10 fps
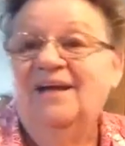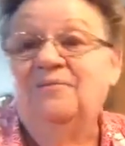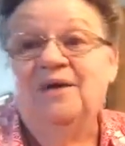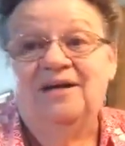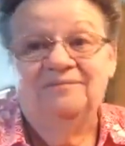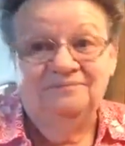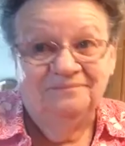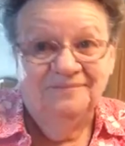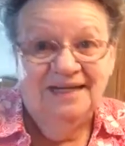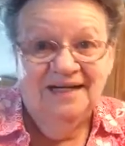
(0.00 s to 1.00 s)
Well,
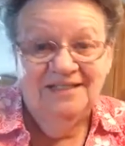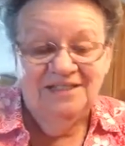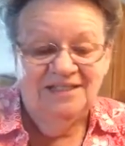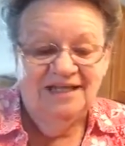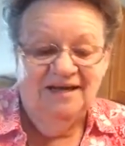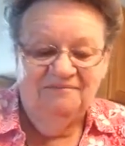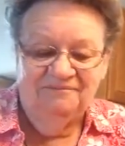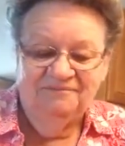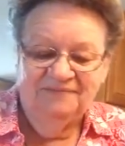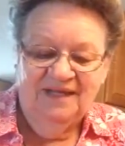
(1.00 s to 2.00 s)
needless to say,
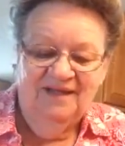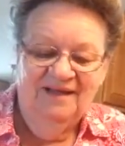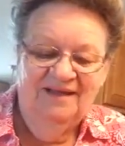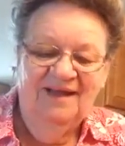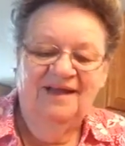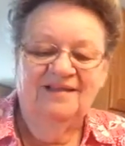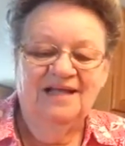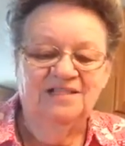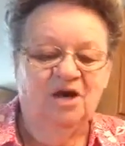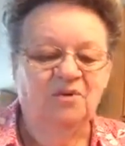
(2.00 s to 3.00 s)

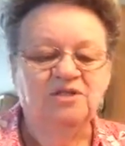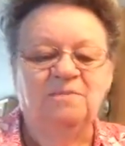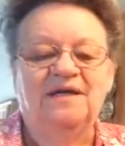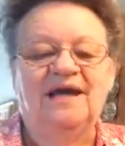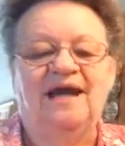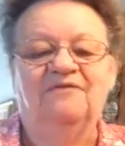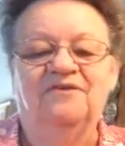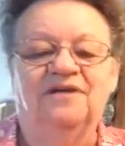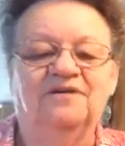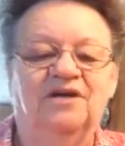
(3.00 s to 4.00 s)
that's always been kind
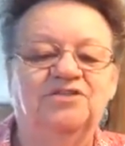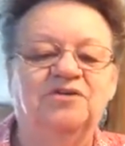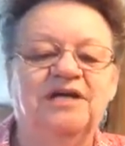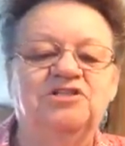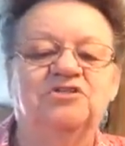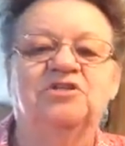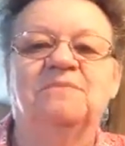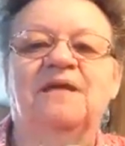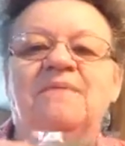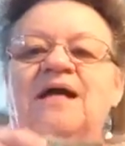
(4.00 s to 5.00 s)
of a treasure to
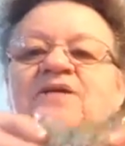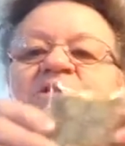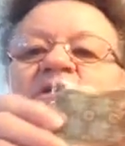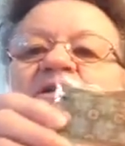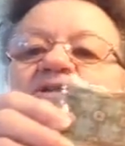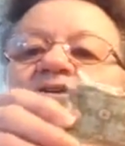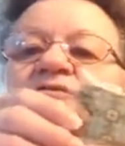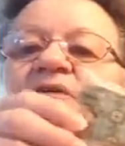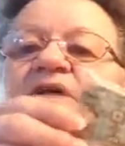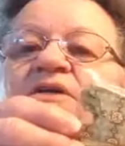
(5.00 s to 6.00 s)
me. My
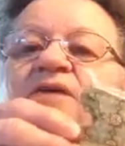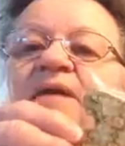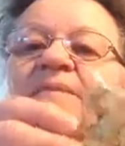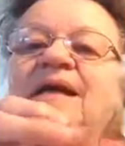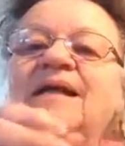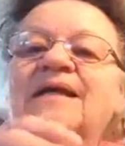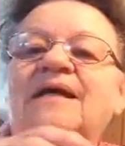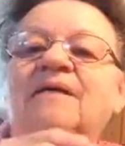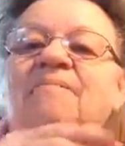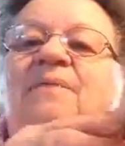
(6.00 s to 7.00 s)
children do help me clean
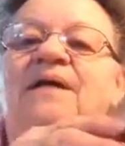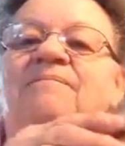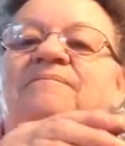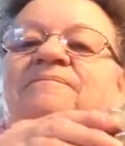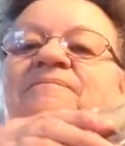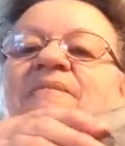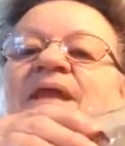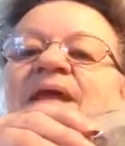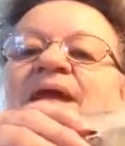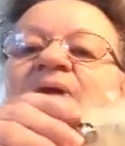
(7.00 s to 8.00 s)
up. But
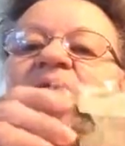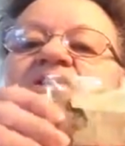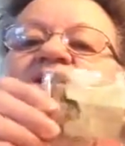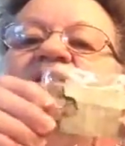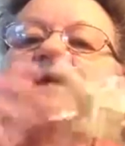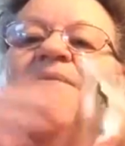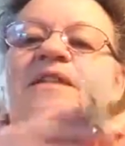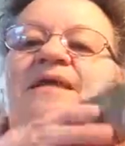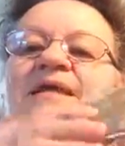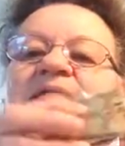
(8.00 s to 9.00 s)
anyway, she sent me
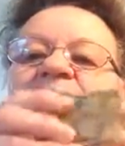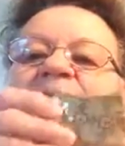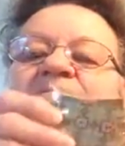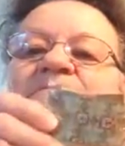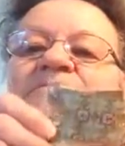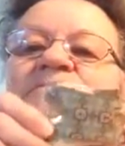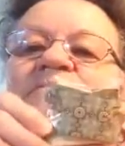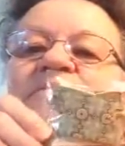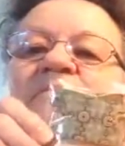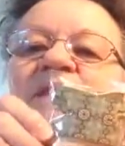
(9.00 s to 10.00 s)
these.
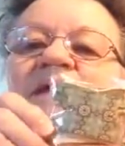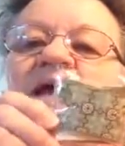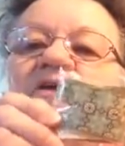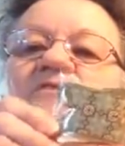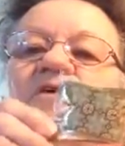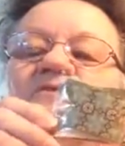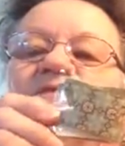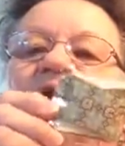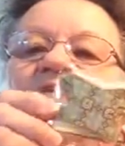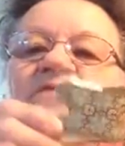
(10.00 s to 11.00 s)
Got
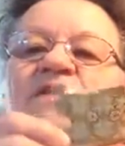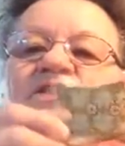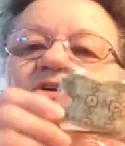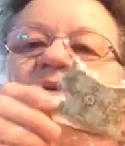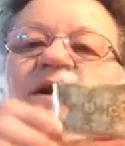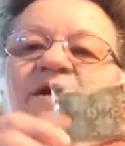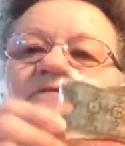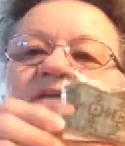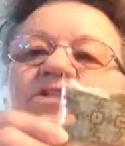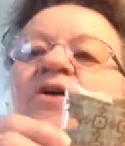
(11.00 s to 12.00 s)
off the story
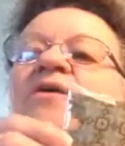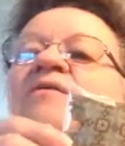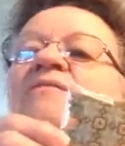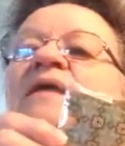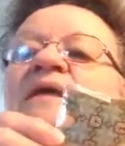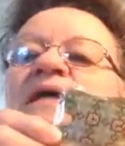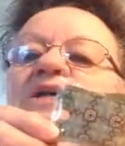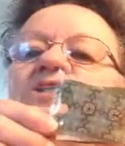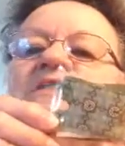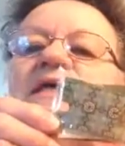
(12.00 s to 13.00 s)
of the journal.
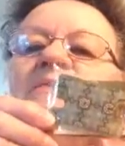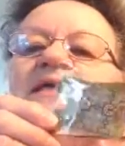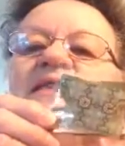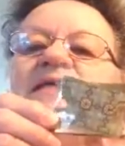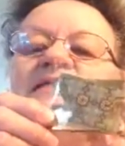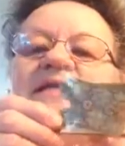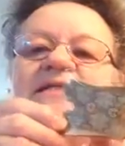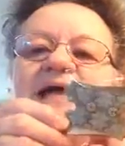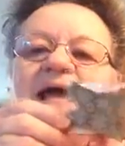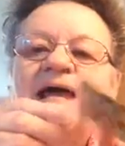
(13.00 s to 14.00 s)
She sent me these
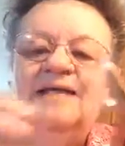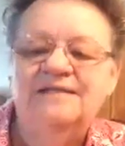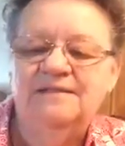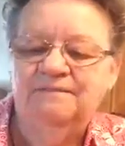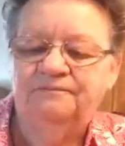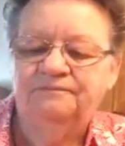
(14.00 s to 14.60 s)
little tags.